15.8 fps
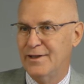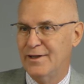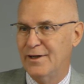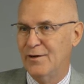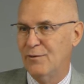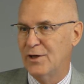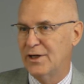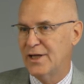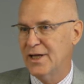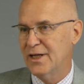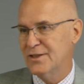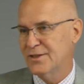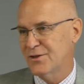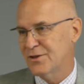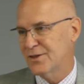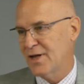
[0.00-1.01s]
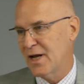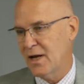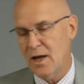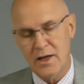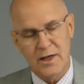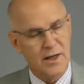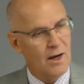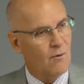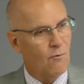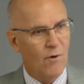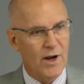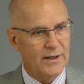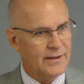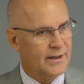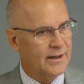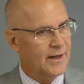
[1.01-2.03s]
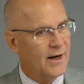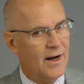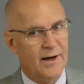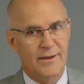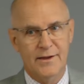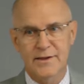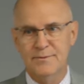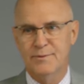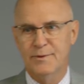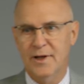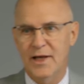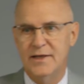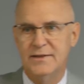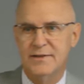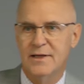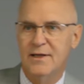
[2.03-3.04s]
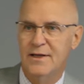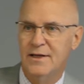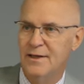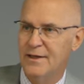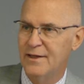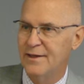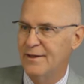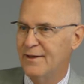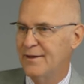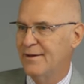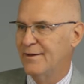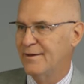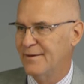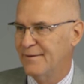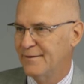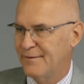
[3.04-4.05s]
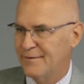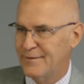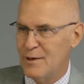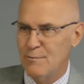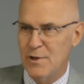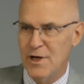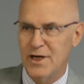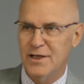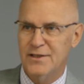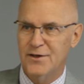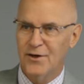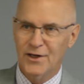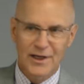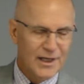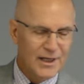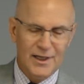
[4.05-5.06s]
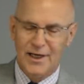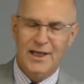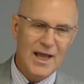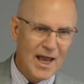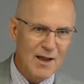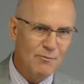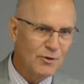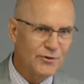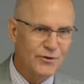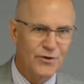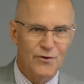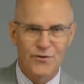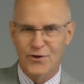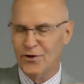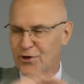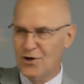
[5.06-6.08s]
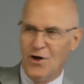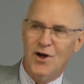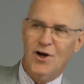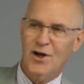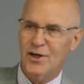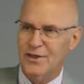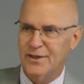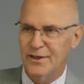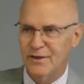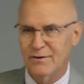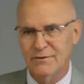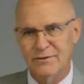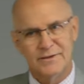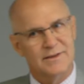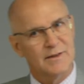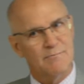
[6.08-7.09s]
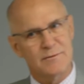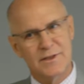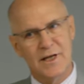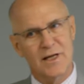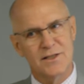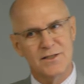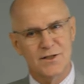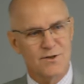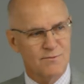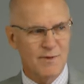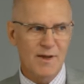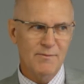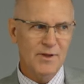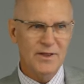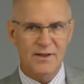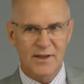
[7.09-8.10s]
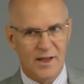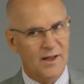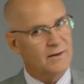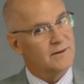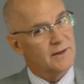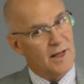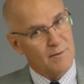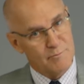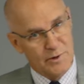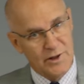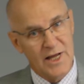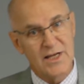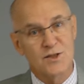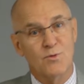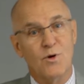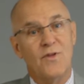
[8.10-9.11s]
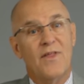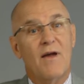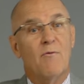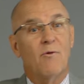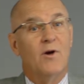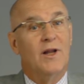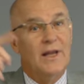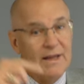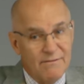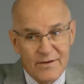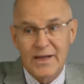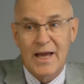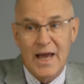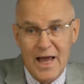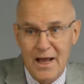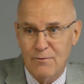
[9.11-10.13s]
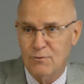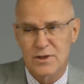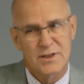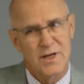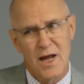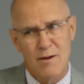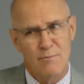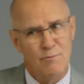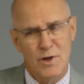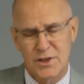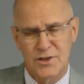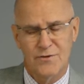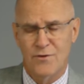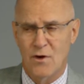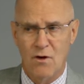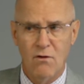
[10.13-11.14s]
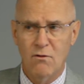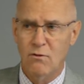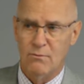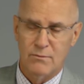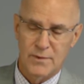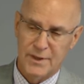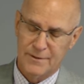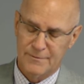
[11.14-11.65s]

You know, when kids are saying, I can't wait to get out of this place. The minute they're legally able to, they're gone. You know? Something tells you maybe that, that place where they were living at was not much of a home.